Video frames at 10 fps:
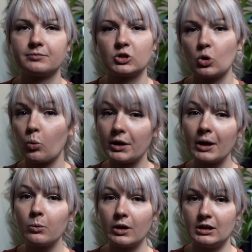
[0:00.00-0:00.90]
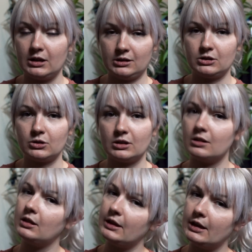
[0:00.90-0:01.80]
So when I went into the
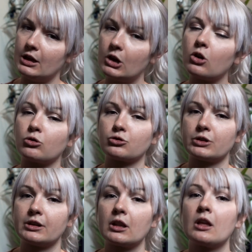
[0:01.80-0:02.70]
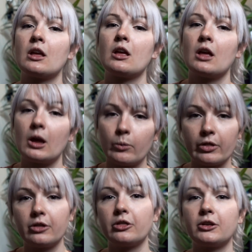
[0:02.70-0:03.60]
Leaky Cauldron, I
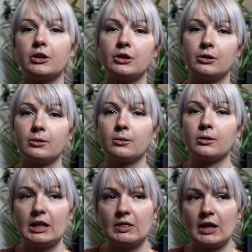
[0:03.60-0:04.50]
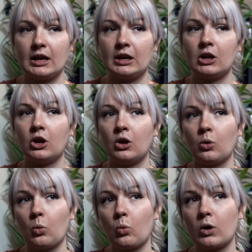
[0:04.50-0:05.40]
went through the queue, and then
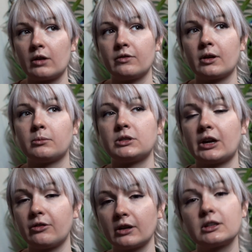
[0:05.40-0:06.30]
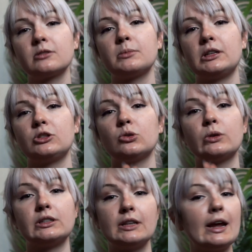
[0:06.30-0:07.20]
one of them directed me to
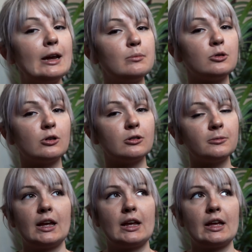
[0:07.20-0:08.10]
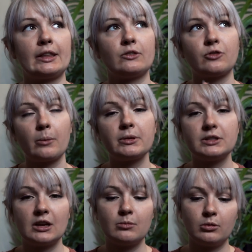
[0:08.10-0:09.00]
a table, and from the
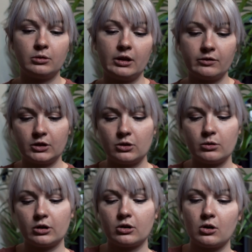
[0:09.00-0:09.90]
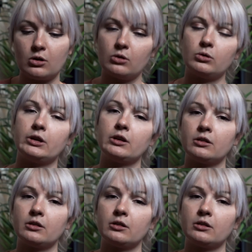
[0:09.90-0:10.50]
table they have the QR code